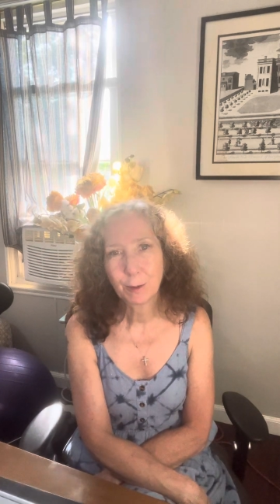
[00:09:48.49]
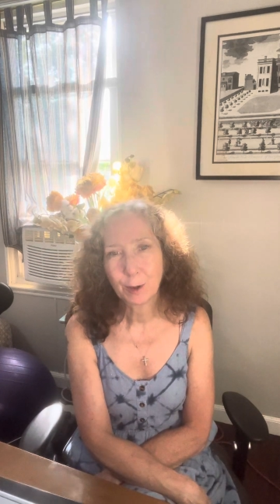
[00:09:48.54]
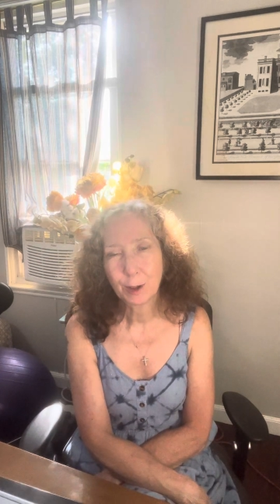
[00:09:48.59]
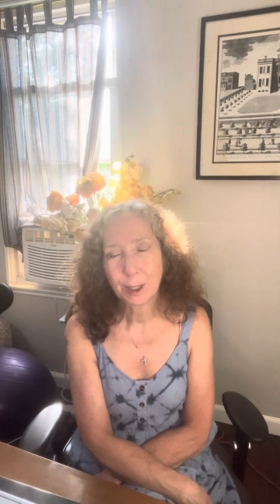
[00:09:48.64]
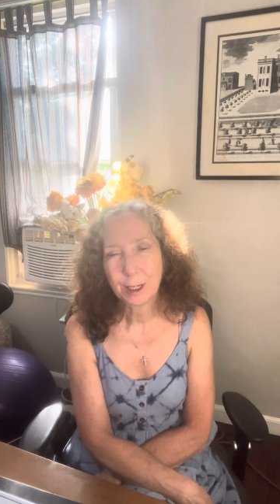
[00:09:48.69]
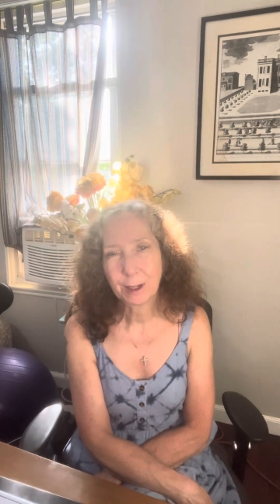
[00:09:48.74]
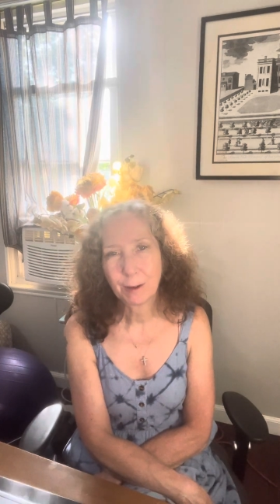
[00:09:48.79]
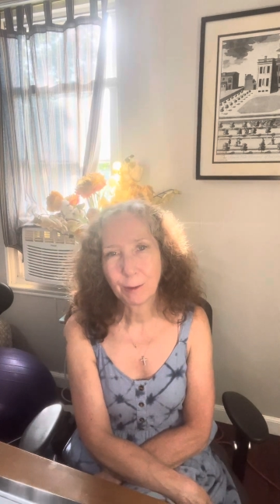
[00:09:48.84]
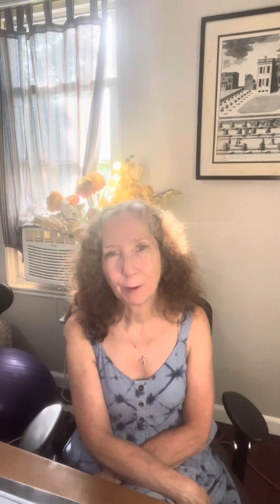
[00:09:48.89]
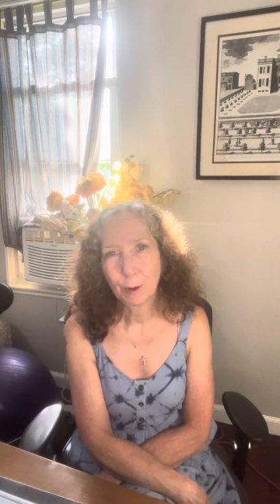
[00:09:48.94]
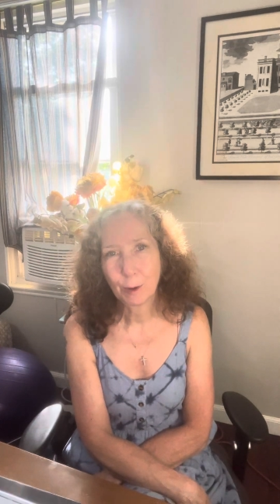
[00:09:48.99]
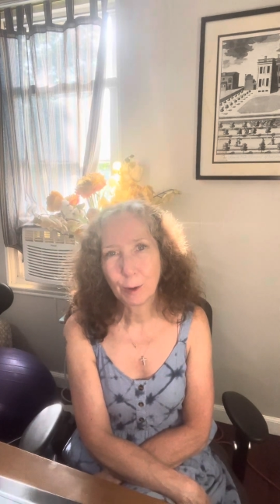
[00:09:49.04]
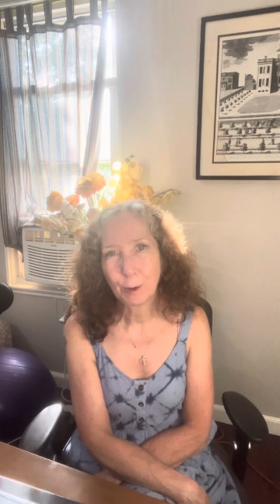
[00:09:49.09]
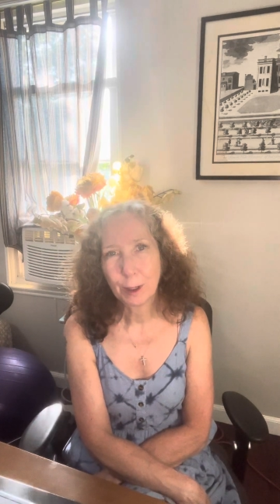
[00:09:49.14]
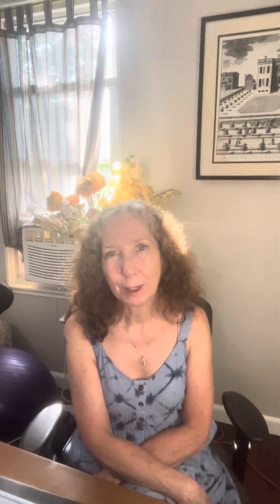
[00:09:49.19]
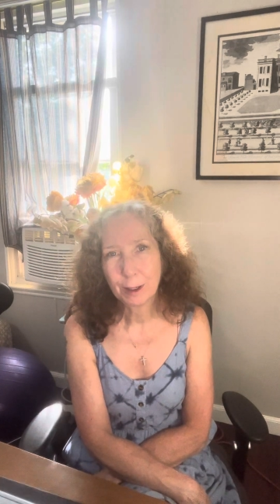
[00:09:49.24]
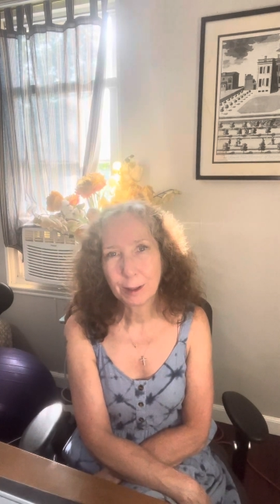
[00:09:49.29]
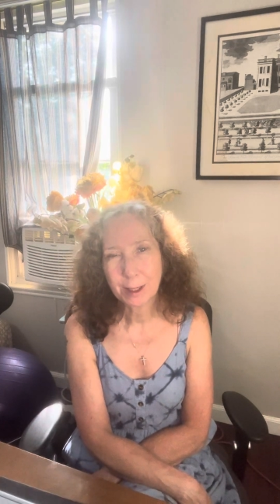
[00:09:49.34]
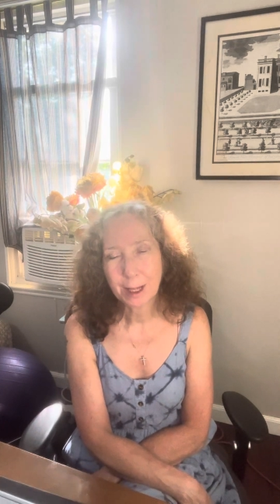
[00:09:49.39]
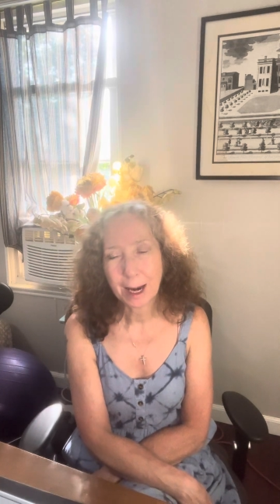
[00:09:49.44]
the different
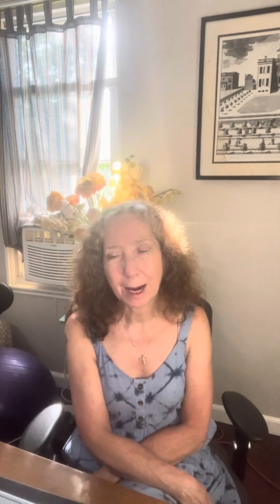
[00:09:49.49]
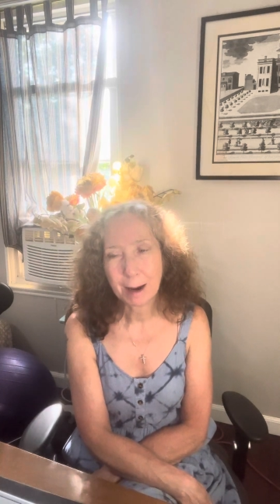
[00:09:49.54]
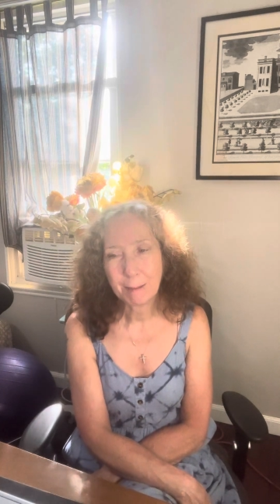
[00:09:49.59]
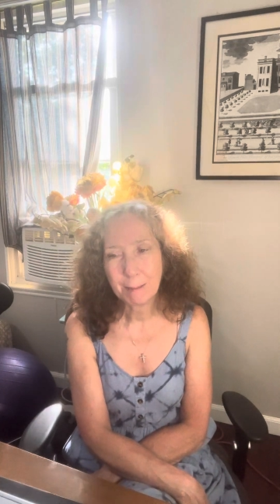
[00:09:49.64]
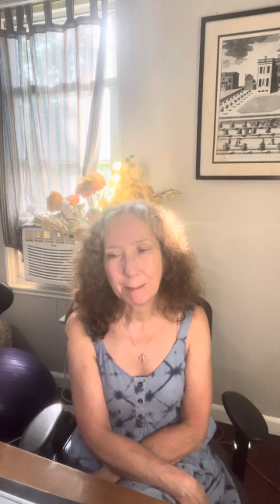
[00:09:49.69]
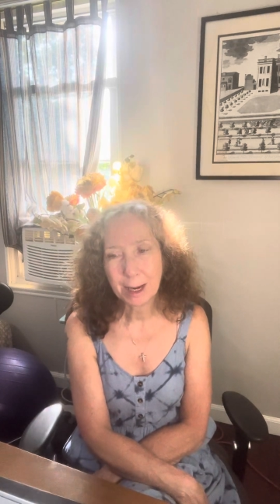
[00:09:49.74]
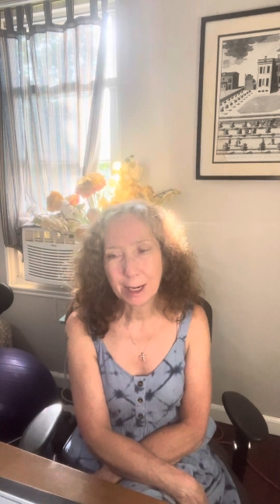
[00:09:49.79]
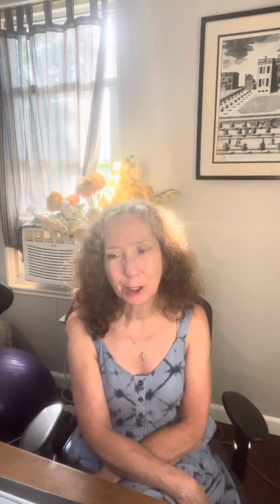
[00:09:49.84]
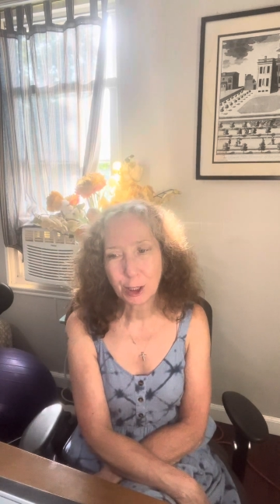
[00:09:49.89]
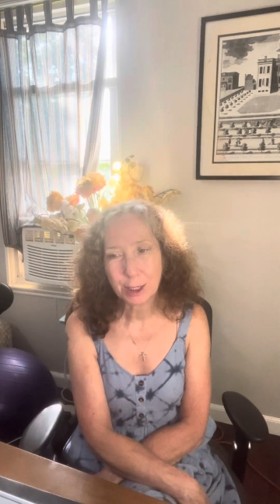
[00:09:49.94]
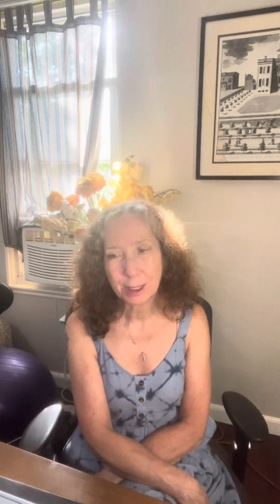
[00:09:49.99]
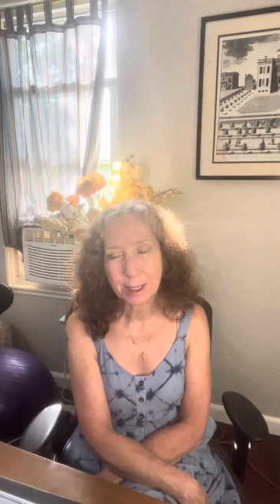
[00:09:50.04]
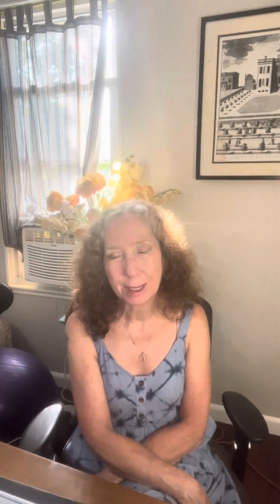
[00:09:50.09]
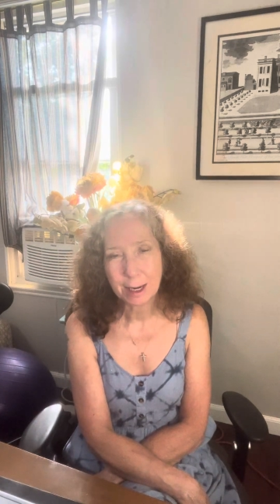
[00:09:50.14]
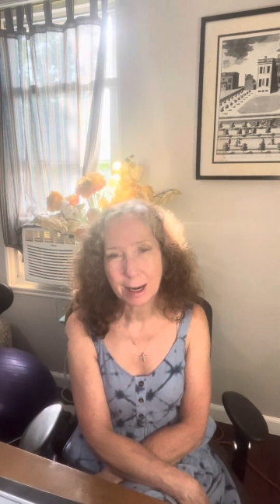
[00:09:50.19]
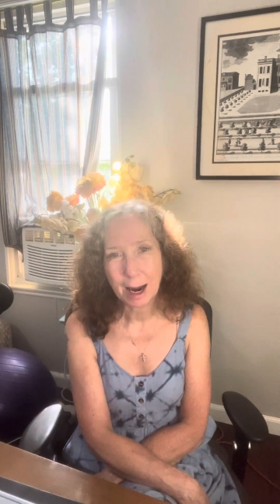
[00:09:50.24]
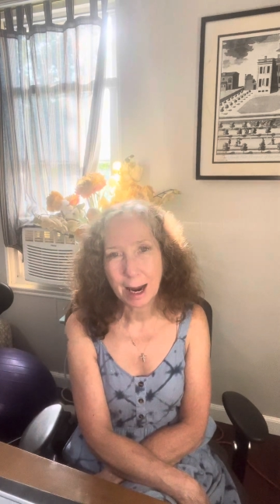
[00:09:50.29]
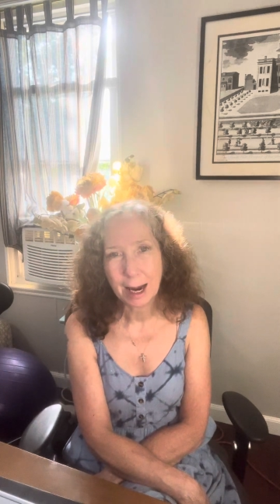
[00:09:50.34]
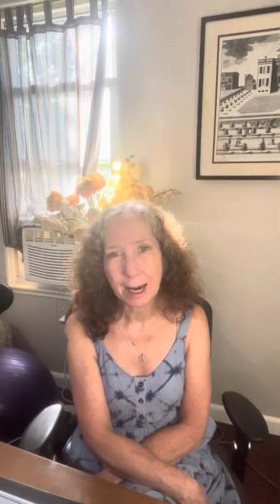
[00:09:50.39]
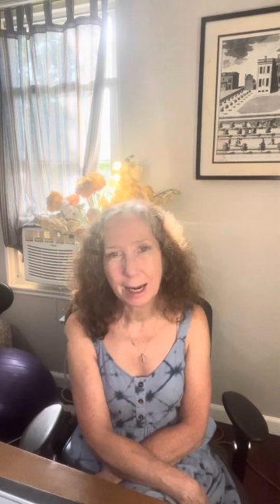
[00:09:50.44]
oils that I mentioned
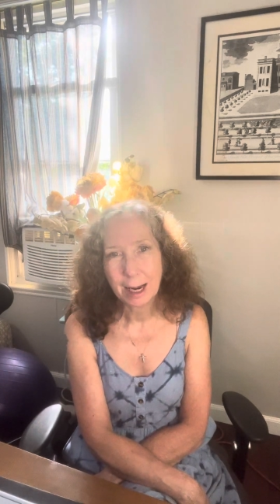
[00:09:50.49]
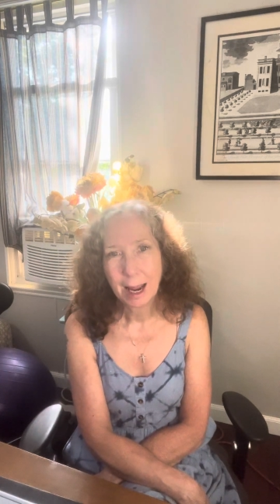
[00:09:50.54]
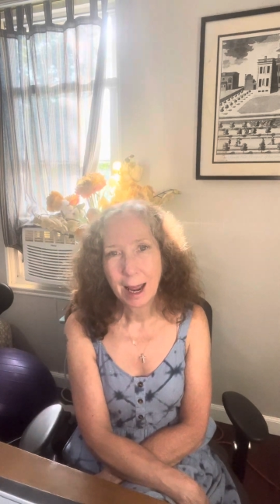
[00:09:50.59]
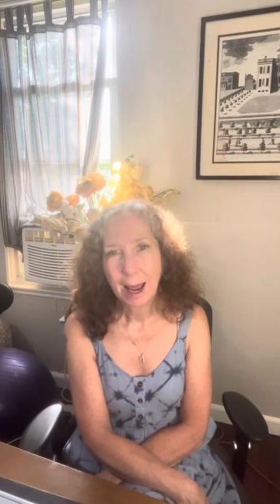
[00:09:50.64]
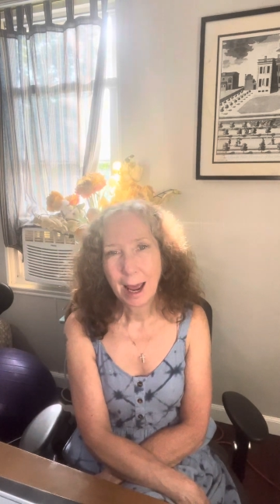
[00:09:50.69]
tonight,